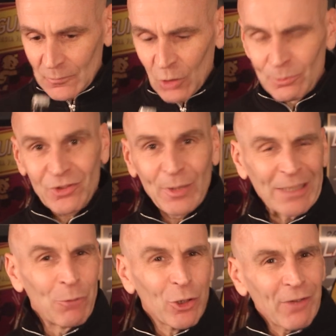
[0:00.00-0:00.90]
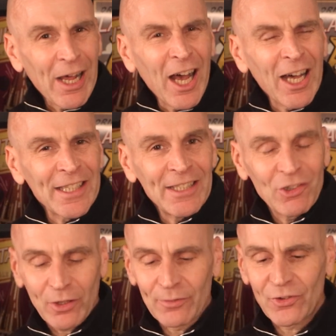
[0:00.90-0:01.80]
almost like more of a honey
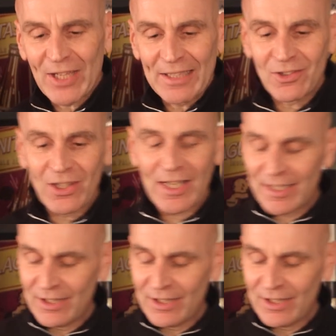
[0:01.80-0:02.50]
sort of scent to that